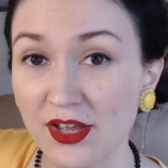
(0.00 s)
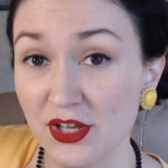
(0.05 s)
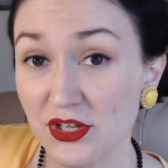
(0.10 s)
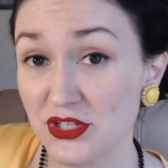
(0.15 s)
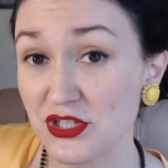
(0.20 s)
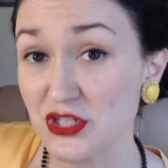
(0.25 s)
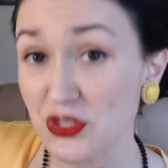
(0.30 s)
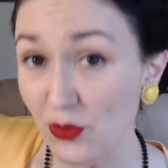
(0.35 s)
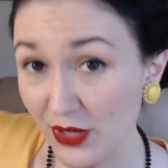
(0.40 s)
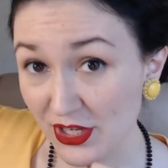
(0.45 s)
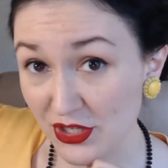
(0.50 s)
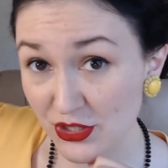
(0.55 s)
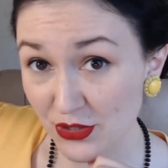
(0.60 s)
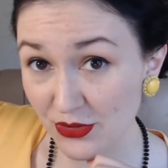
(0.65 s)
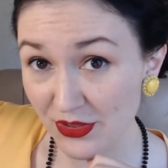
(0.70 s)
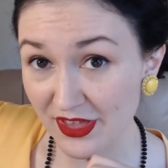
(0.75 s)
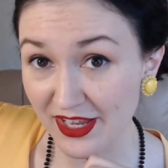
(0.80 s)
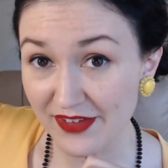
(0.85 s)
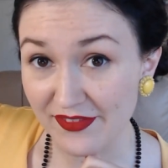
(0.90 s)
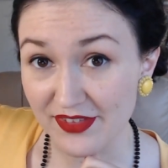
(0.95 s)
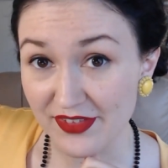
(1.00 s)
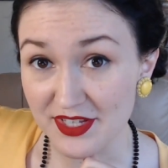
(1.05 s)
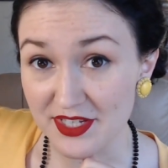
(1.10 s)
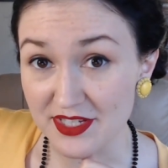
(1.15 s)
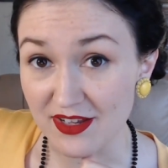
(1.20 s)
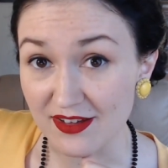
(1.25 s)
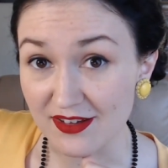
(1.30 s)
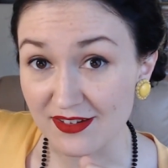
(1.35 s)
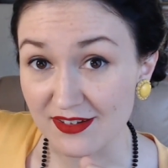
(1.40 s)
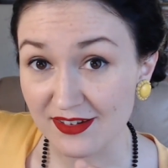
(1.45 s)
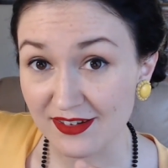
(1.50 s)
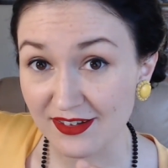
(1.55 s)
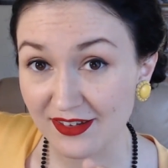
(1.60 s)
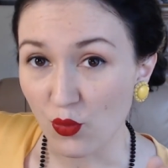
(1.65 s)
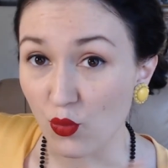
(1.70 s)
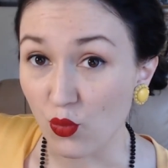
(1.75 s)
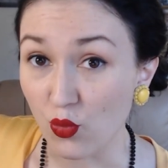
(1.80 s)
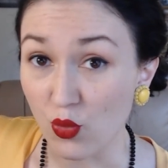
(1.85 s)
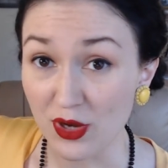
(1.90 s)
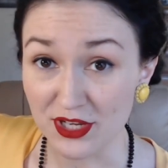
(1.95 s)
So what did you think of this song?
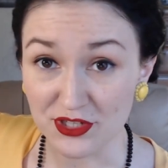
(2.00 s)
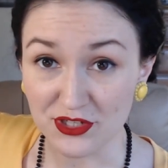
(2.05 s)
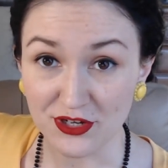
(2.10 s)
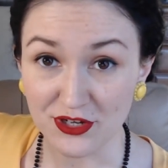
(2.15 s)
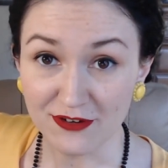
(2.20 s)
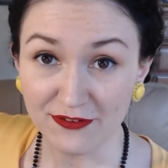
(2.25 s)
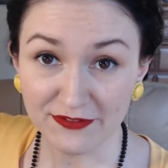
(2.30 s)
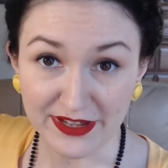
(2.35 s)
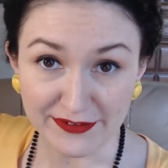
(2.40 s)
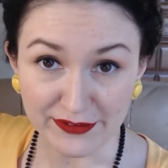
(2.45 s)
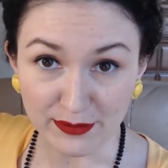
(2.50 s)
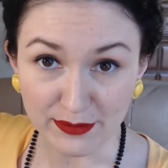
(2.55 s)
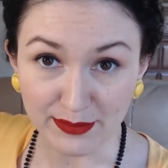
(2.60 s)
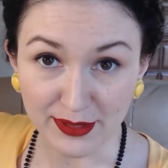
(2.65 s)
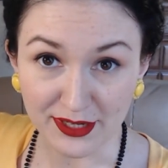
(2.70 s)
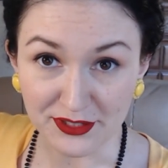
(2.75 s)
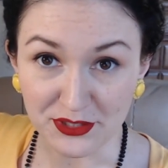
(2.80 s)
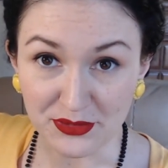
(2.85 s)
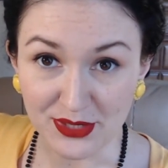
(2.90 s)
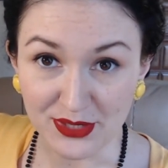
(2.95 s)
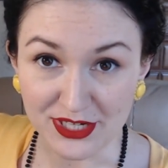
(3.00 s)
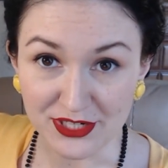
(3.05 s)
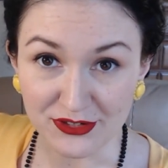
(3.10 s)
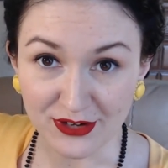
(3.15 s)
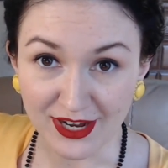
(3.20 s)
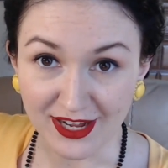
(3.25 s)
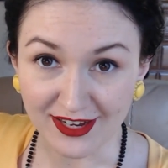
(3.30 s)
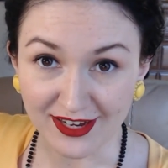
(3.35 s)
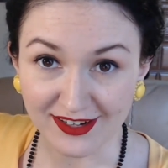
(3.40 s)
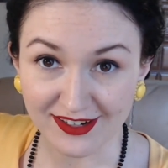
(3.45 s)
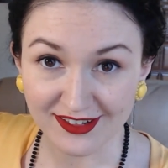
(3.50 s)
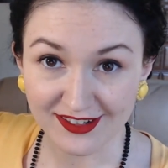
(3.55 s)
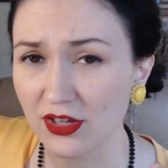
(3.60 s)
What is your favorite Balduin track?